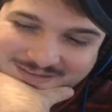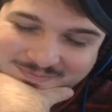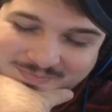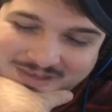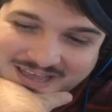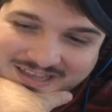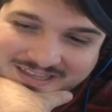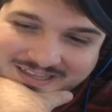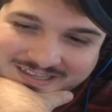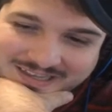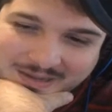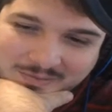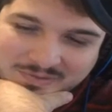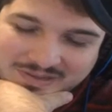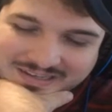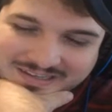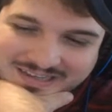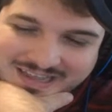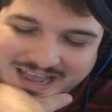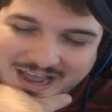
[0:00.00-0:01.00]
Matt, I
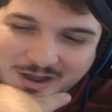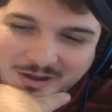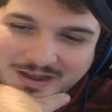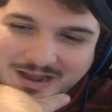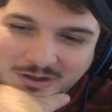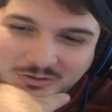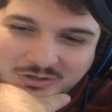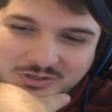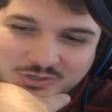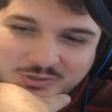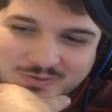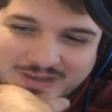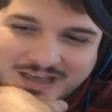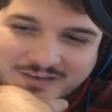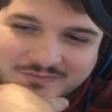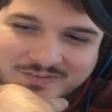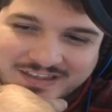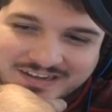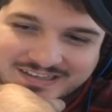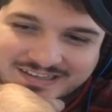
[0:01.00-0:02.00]
mean, how could you
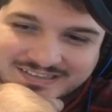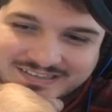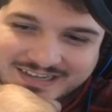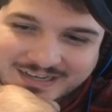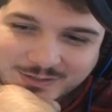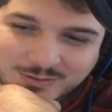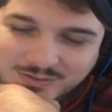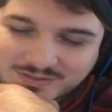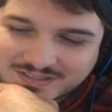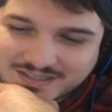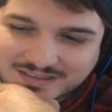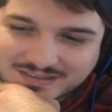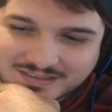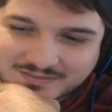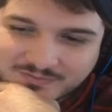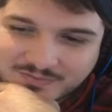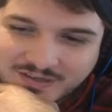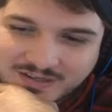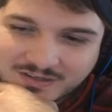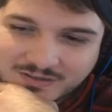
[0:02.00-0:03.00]
have any doubts that the
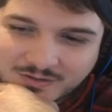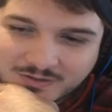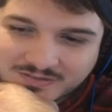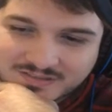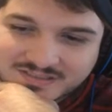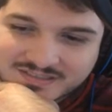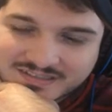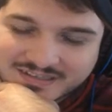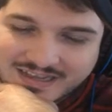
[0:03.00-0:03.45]
final arc is gonna